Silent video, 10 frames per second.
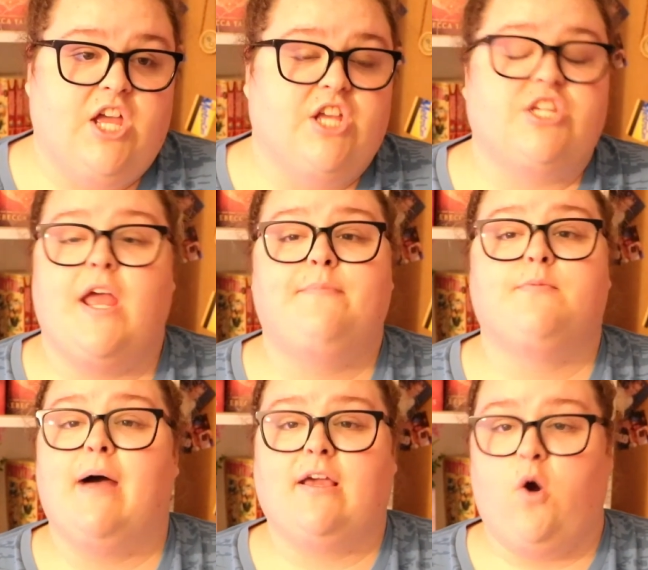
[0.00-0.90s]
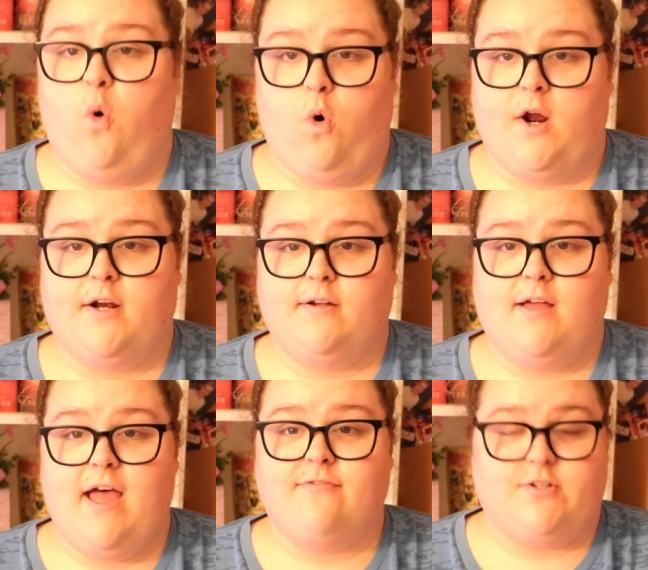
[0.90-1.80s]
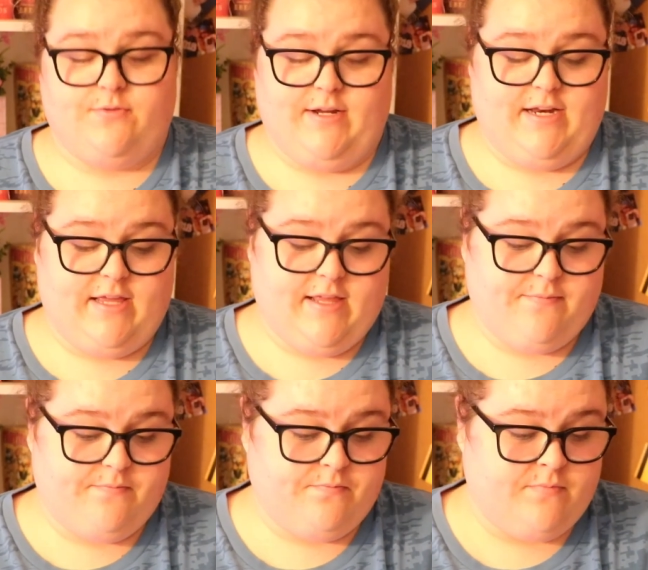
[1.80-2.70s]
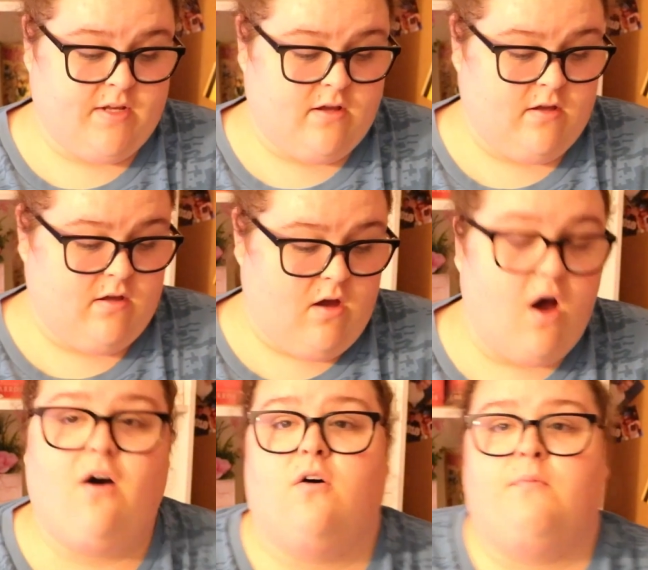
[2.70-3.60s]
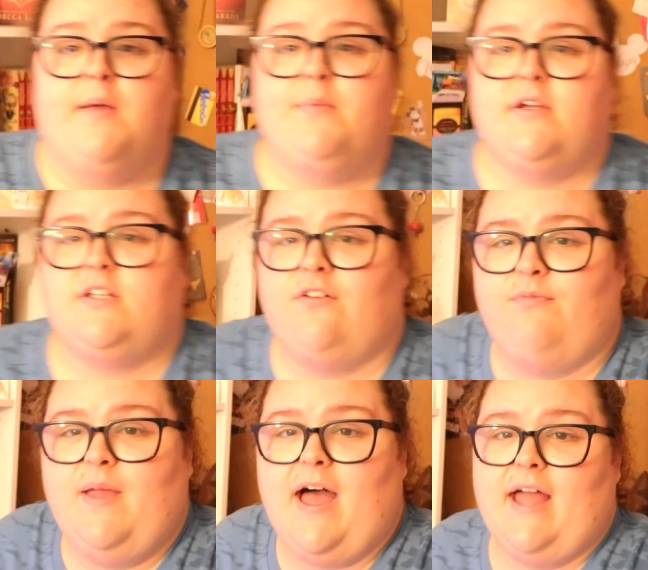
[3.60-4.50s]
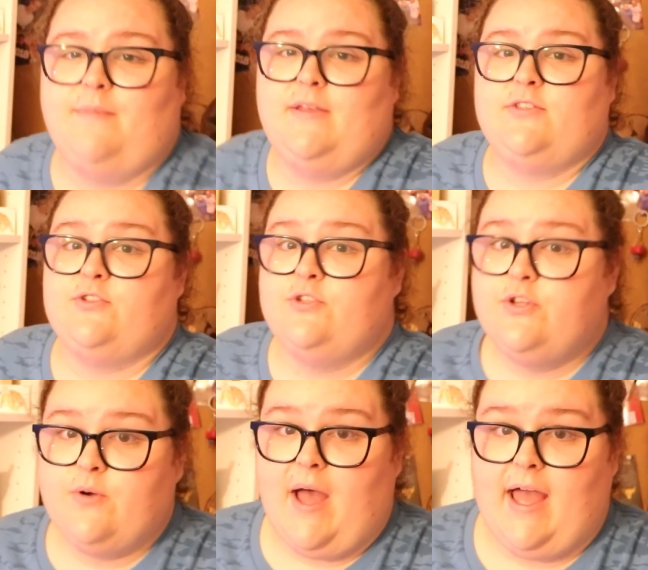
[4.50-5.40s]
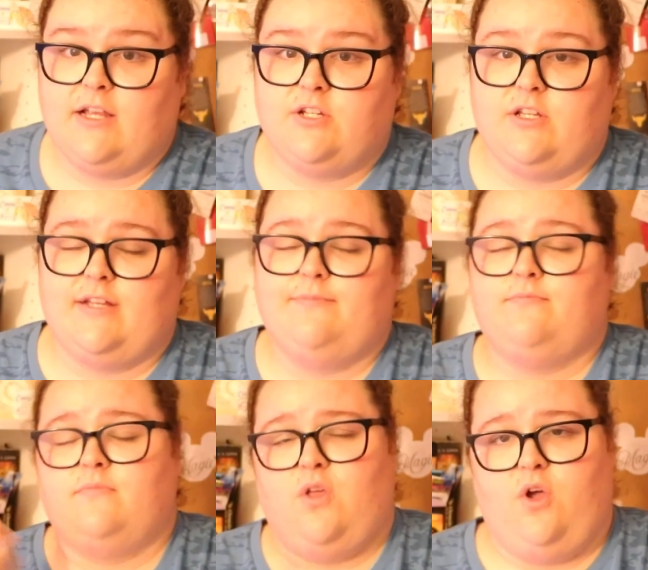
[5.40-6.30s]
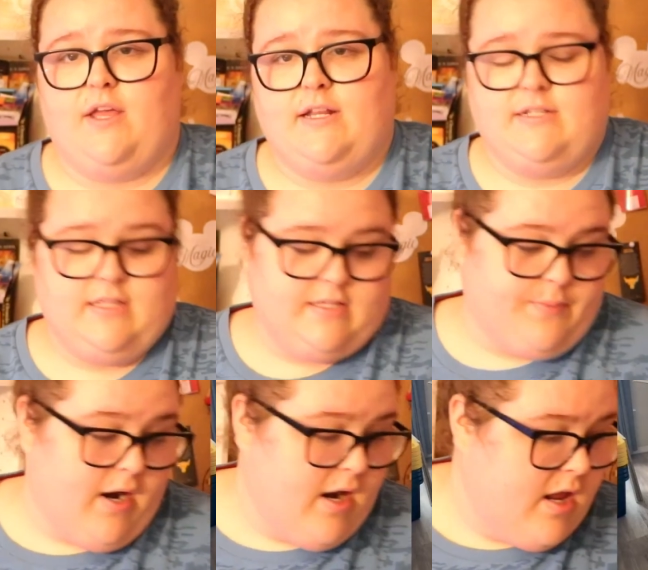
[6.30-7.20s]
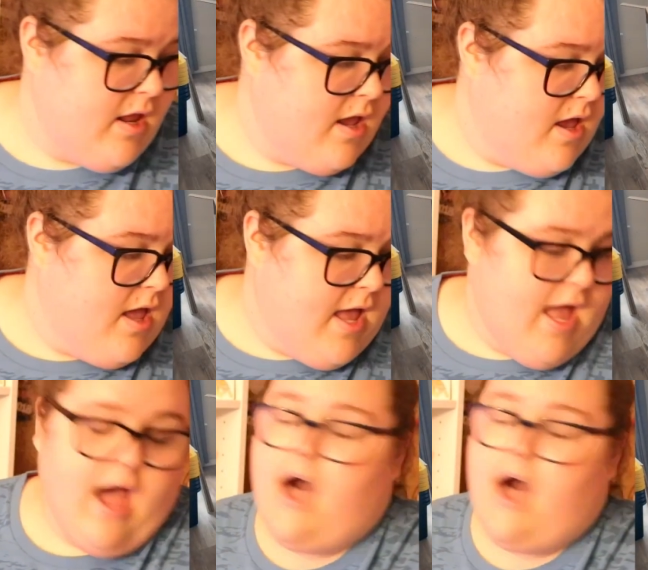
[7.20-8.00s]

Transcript: shaped my core after reading them. Oh, my bookshelf behind me is new, actually. I'll get into this part. So